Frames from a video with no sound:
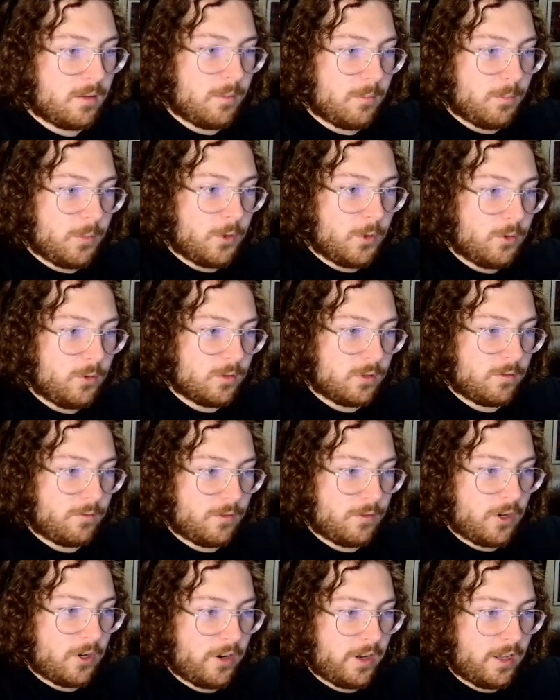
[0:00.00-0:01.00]
Booze
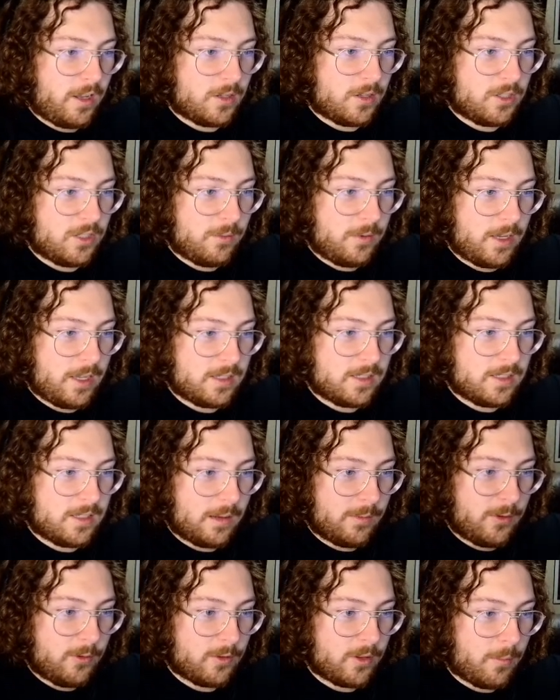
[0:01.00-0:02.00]
Fury on GBA
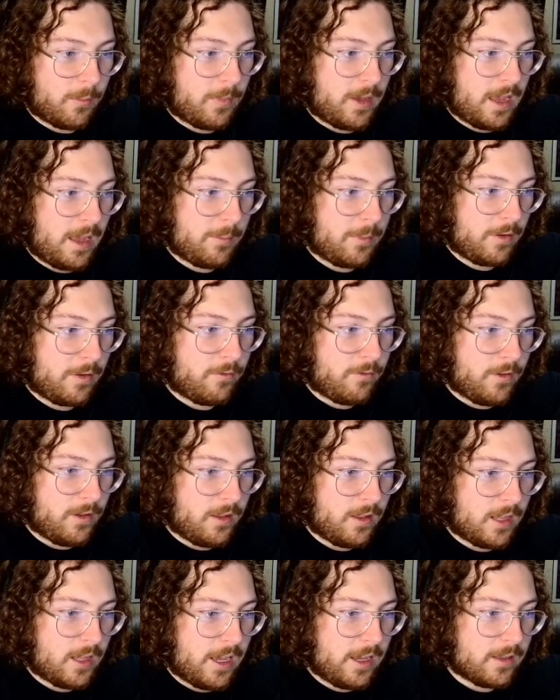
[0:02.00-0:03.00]
CIB with the map. I feel
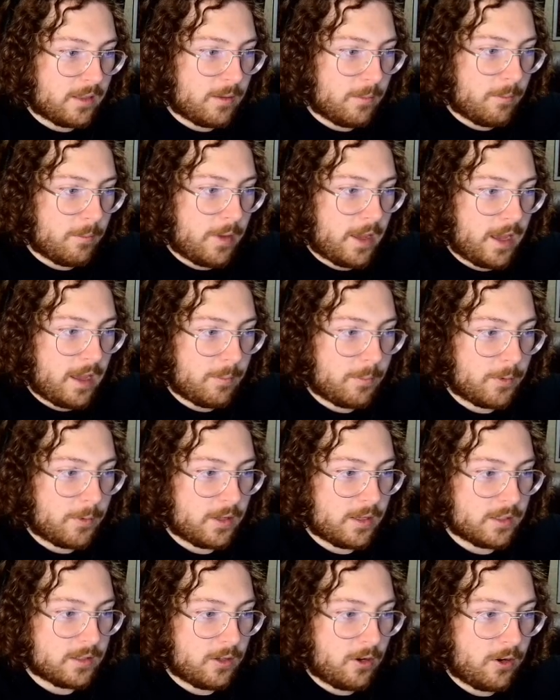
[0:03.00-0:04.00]
like the map
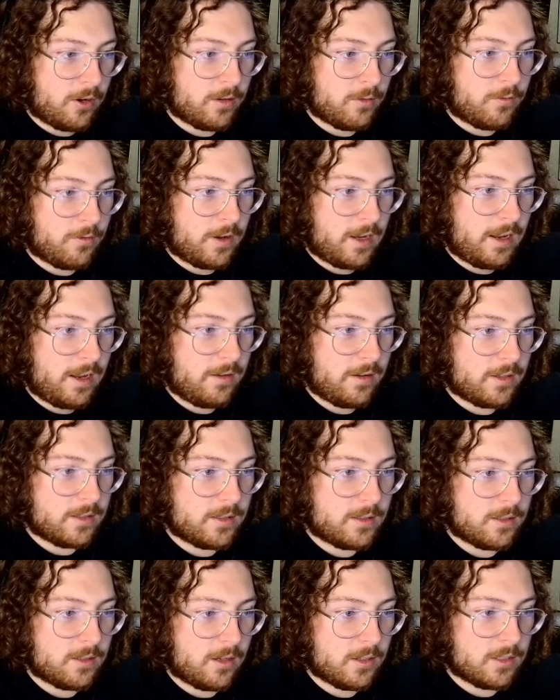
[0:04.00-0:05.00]
is hard to find because
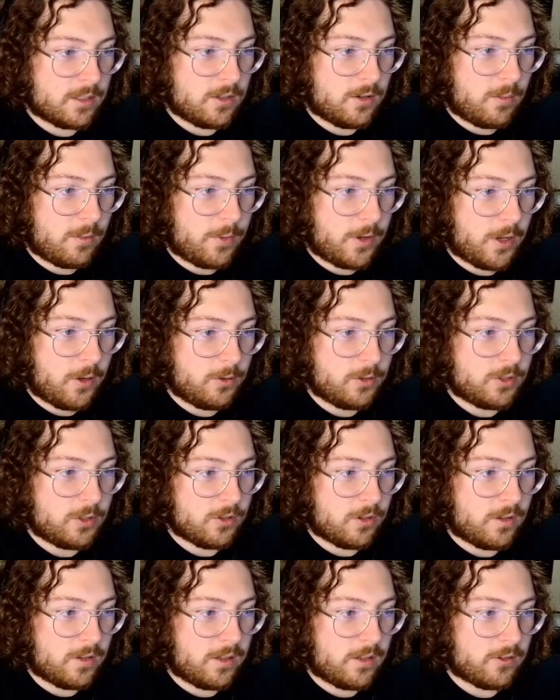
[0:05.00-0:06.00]
it's also a
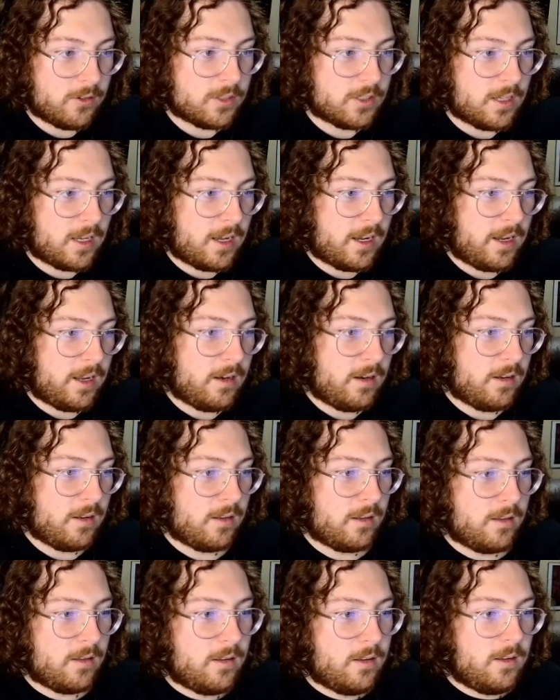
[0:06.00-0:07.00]
poster on the other side.
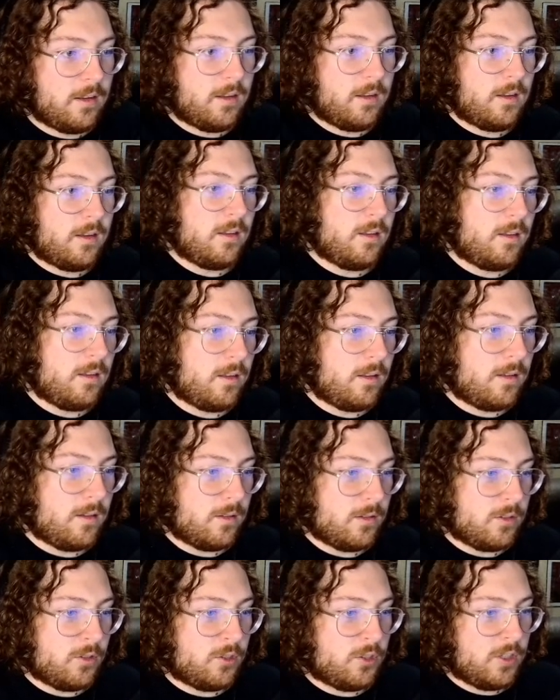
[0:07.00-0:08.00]

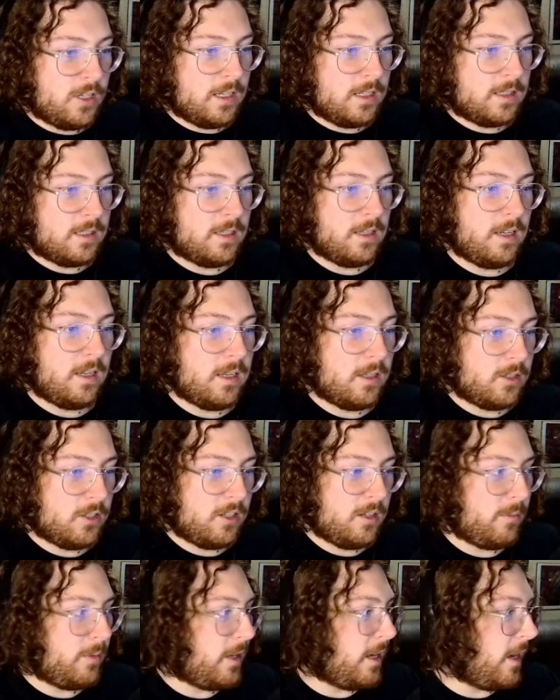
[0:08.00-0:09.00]
GT
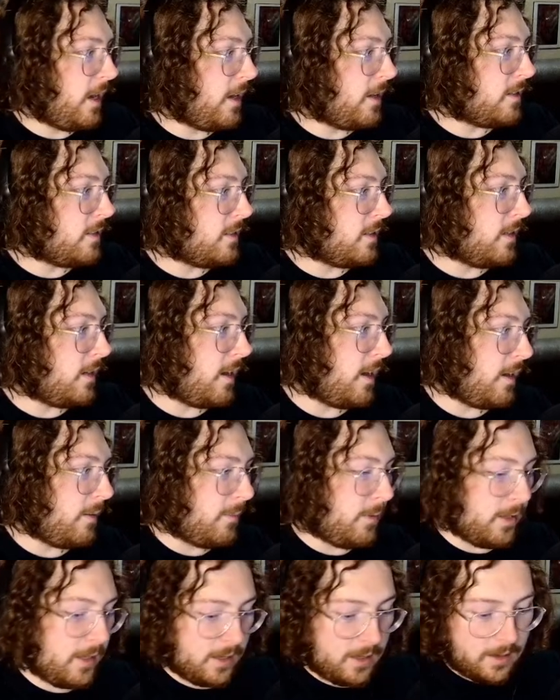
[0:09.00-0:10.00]
GBA
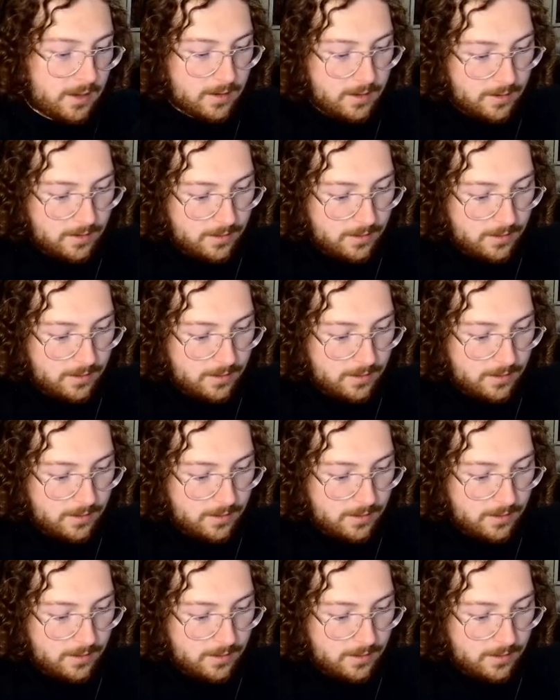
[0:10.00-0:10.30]
CIB.